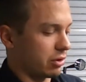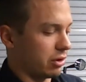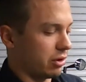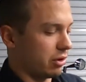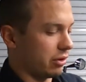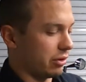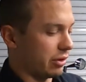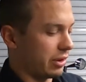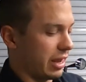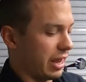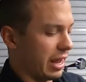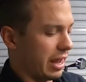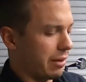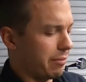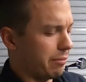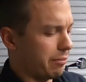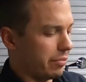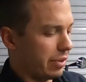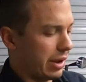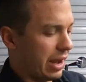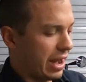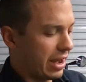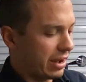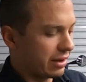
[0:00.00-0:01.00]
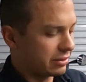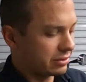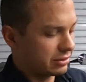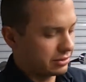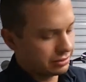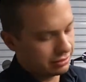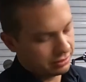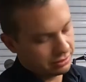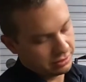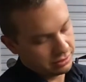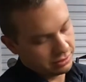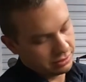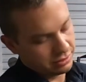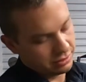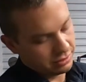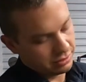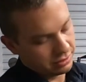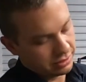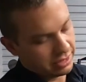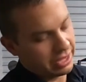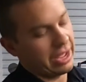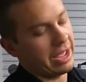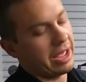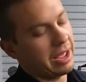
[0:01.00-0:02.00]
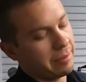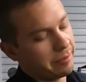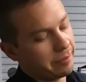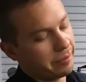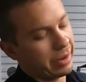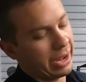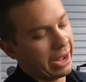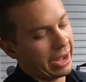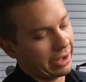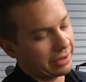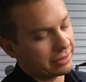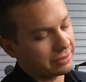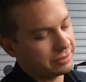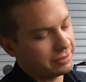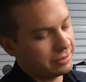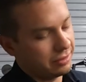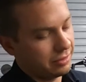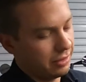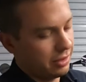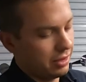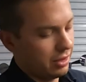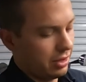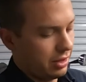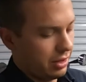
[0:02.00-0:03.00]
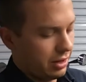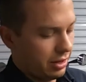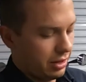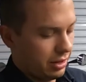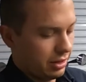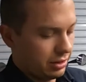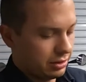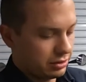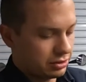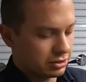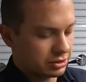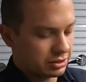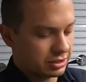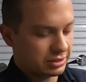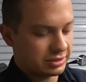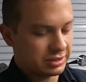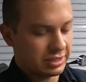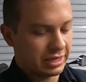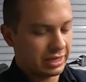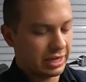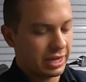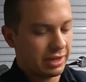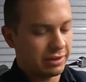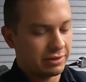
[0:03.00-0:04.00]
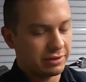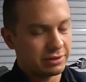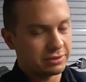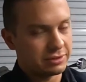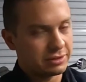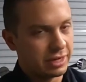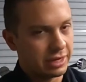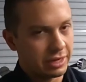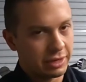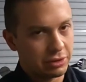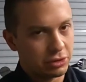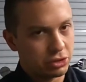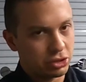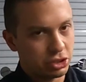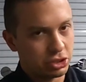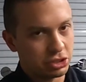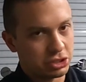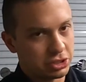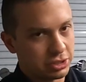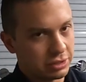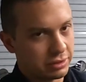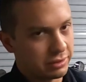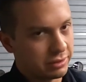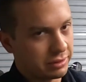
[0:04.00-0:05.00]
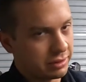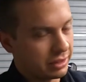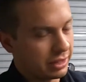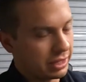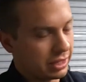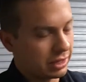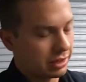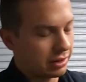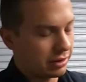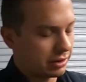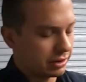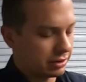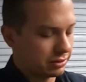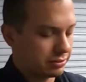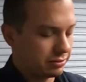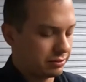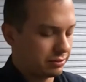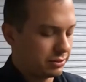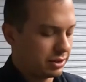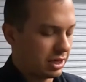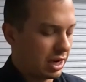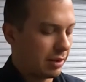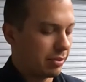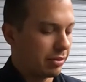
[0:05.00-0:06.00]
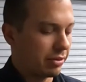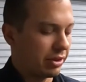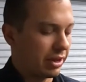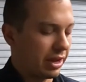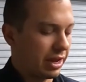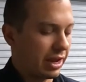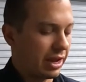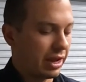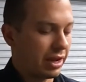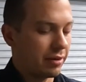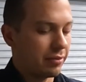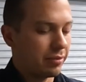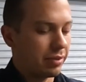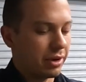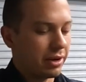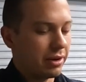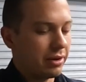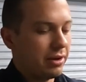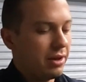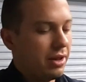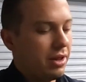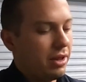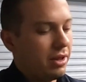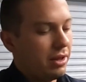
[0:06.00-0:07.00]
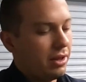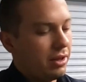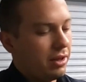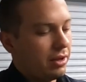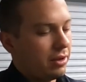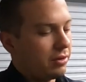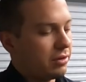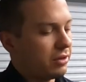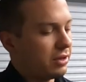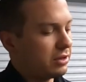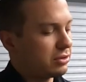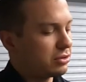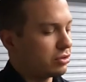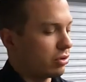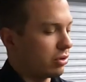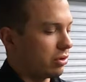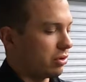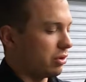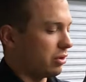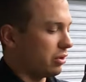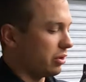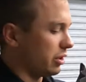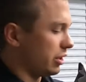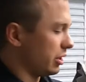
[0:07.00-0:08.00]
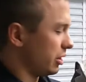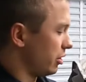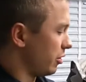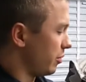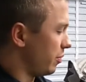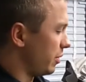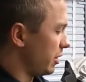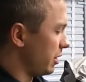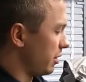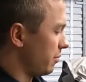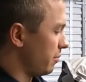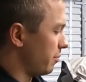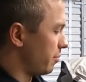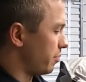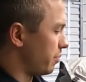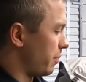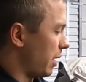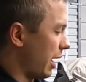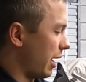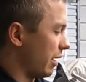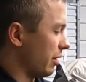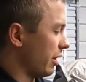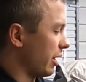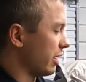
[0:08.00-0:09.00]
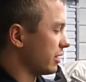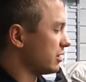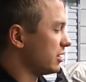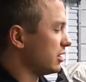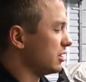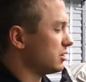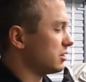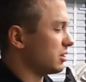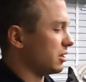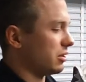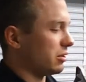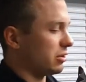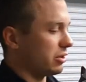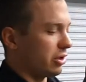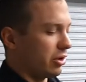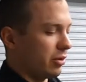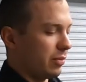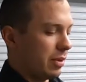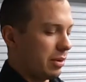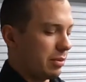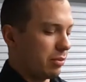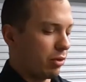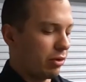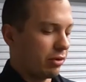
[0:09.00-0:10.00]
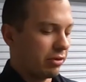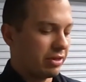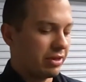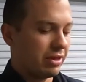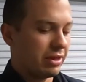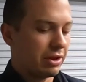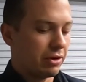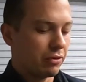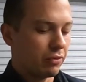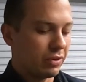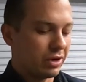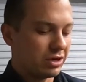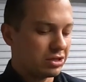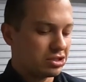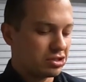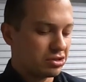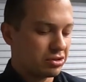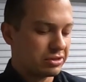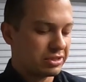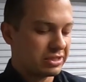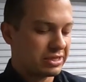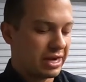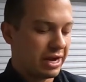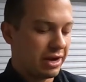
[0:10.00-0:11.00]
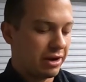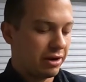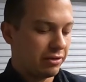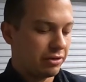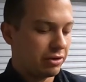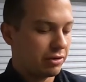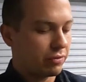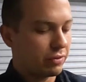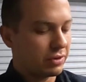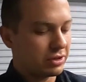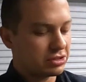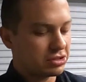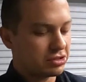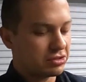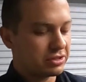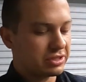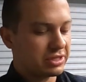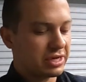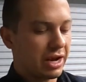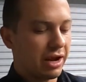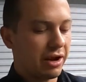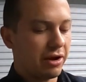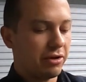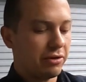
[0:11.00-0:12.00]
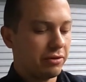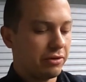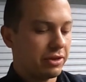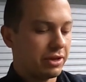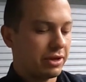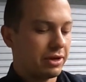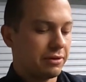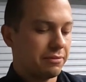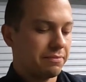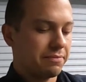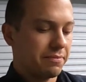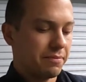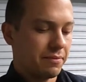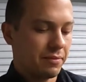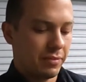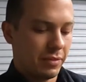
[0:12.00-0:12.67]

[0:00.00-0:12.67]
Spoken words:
called Impact. Yeah, Impact. Just because they got this like cushion thing on the top of the hand, but these are a little bit, I like these a little bit more than the original style. The original style, the